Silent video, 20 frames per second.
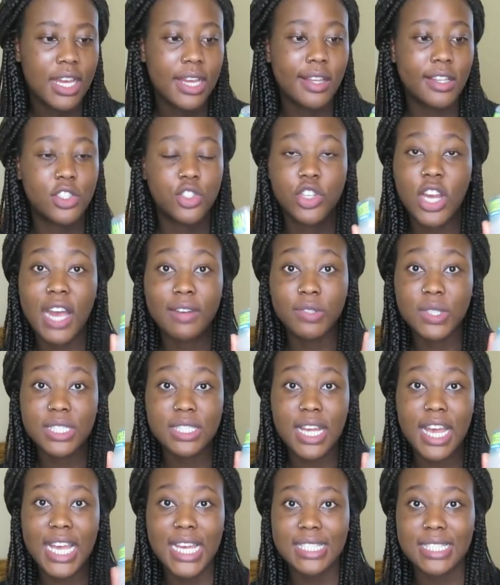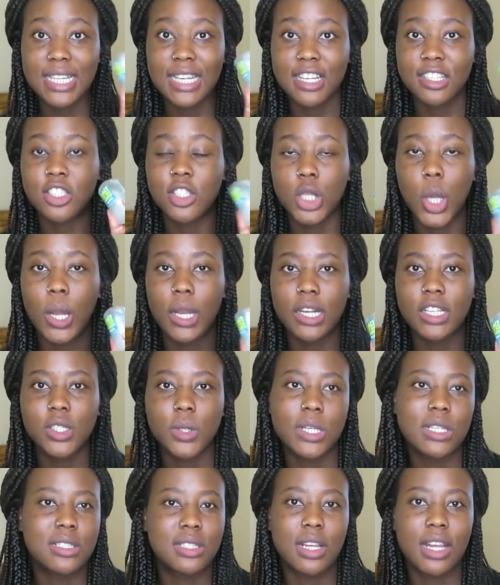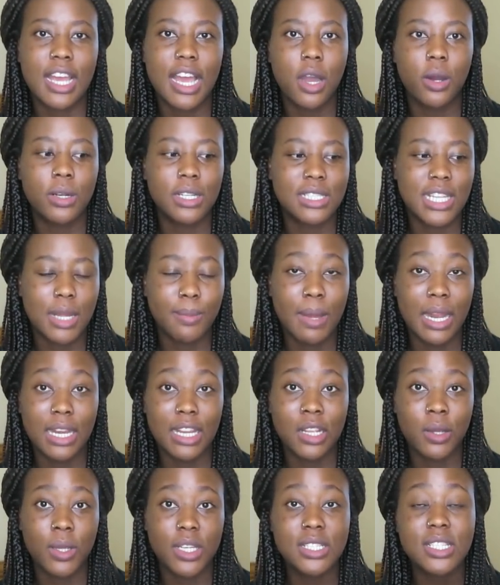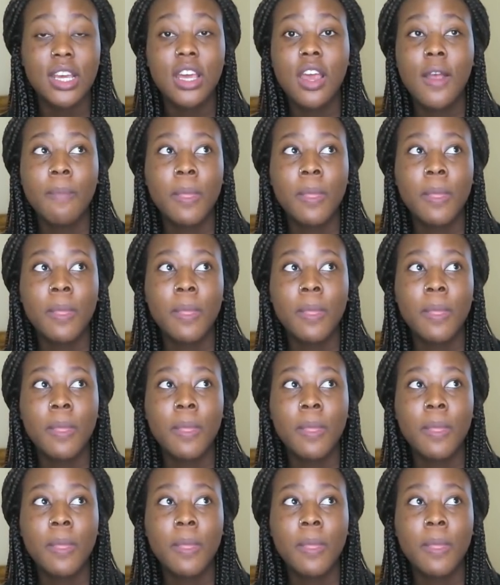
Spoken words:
It's travel size and it's solid, so it doesn't count as like my liquids,